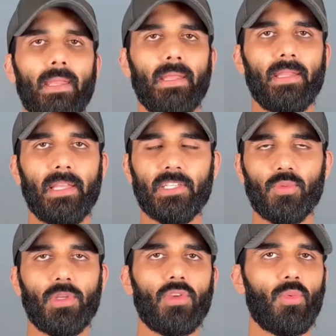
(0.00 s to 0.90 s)
In the next
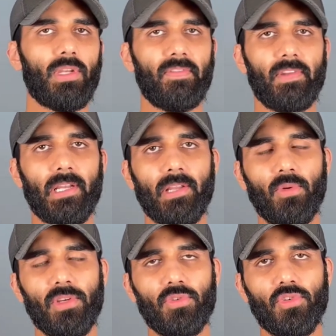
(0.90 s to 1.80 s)
video, we're definitely
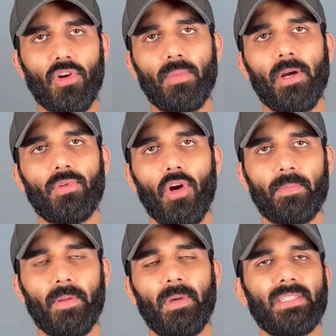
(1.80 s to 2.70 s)
going to talk about
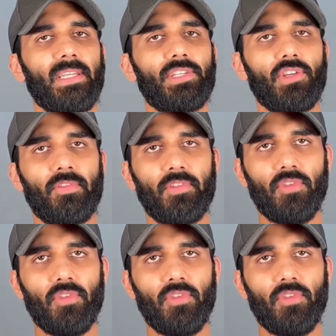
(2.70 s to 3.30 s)
optimization of your